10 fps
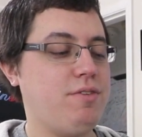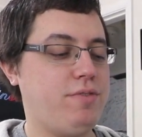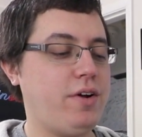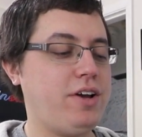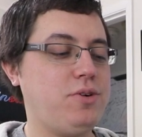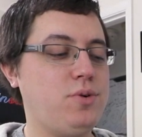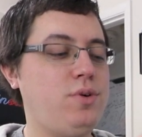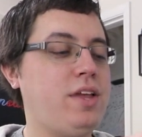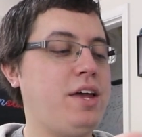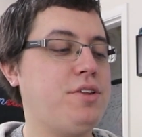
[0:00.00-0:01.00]
Very
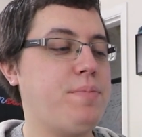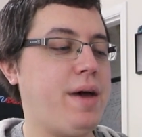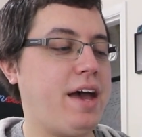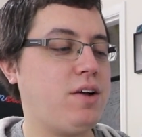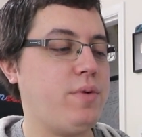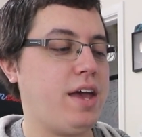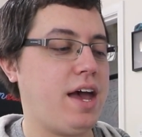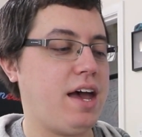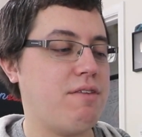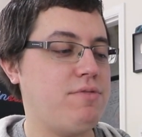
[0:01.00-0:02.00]
cool, and on the back we
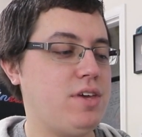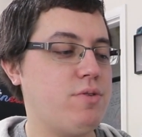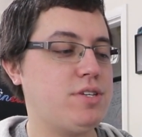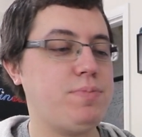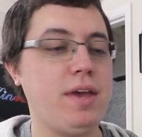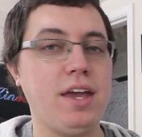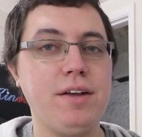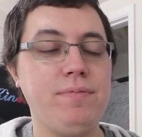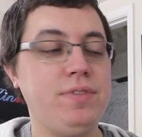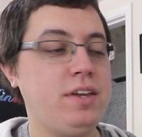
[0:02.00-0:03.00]
have USB,
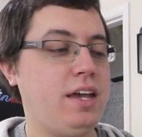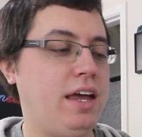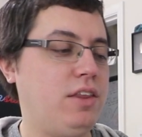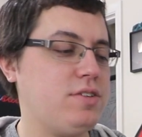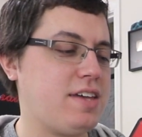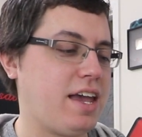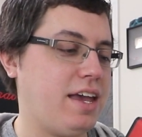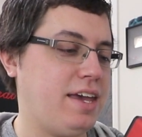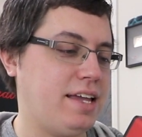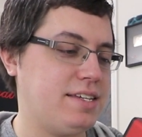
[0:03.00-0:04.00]
and it looks like a
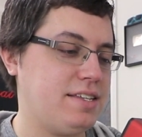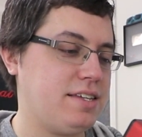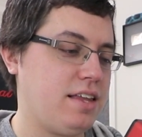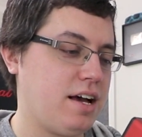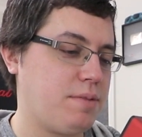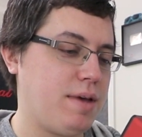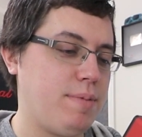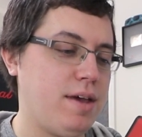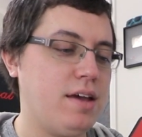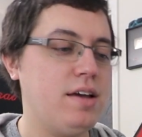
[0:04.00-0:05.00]
Kensington lock
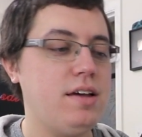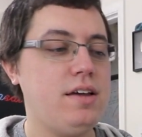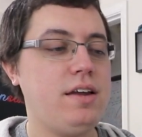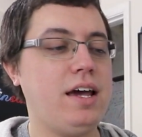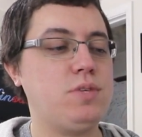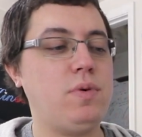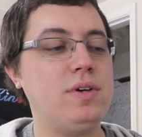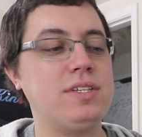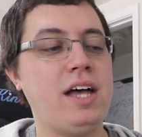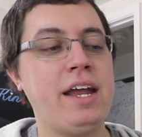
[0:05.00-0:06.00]
maybe, as well
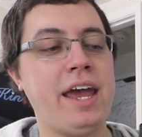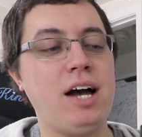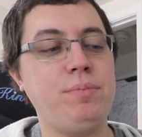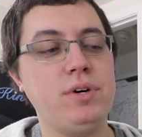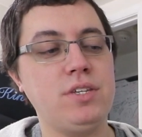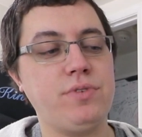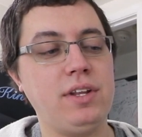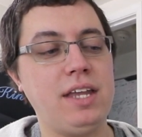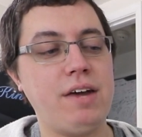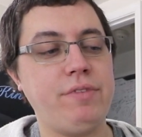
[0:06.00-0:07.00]
as line outputs for
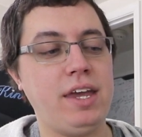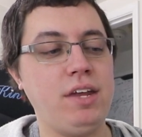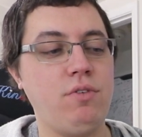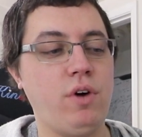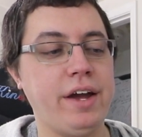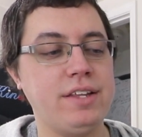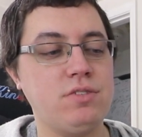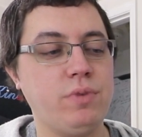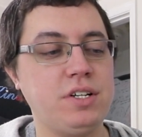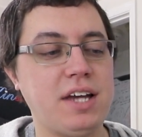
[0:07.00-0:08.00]
left and
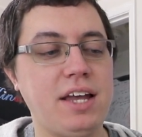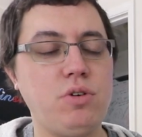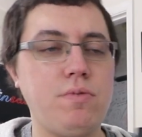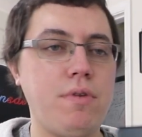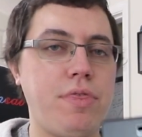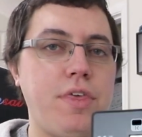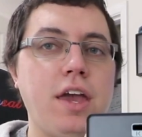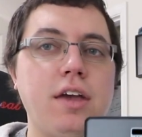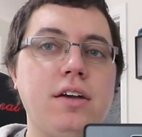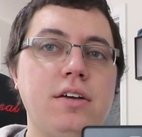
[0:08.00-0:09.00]
right, which I don't
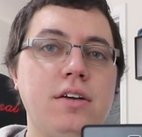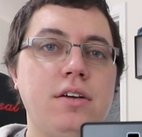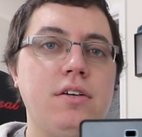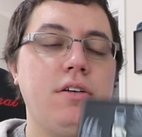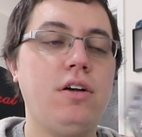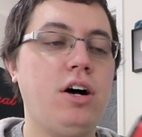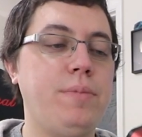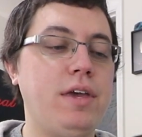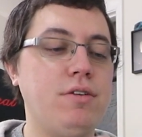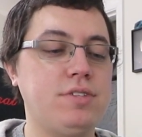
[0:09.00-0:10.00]
think I'll
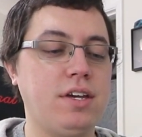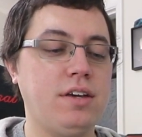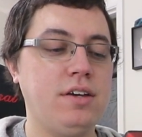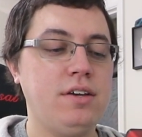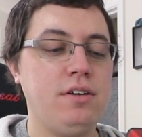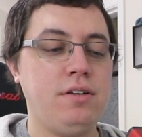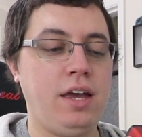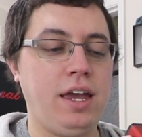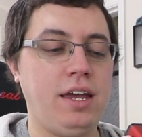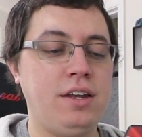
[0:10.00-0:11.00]
be using,
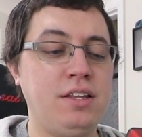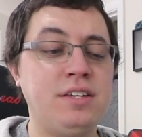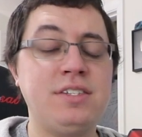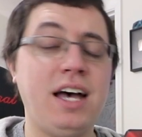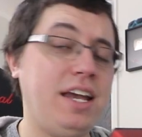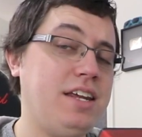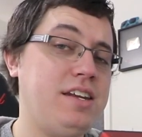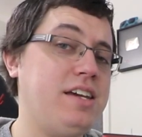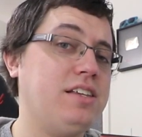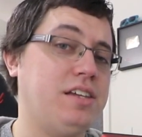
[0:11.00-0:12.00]
and designed in
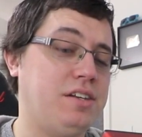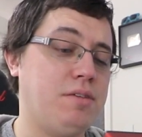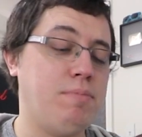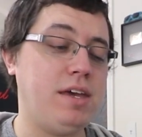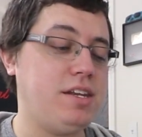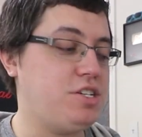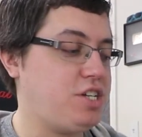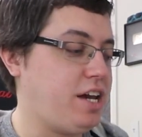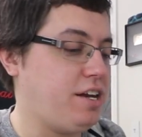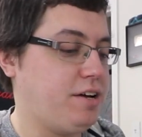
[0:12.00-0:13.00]
England, made in
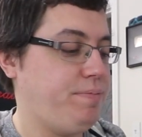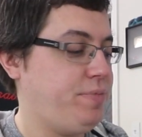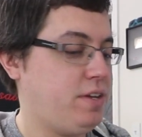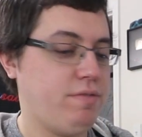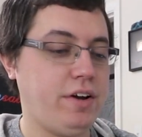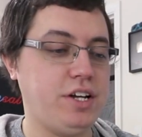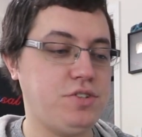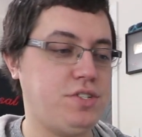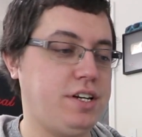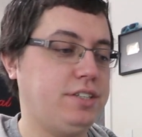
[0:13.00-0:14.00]
China. Very
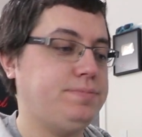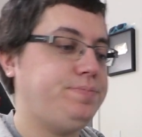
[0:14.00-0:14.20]
interesting.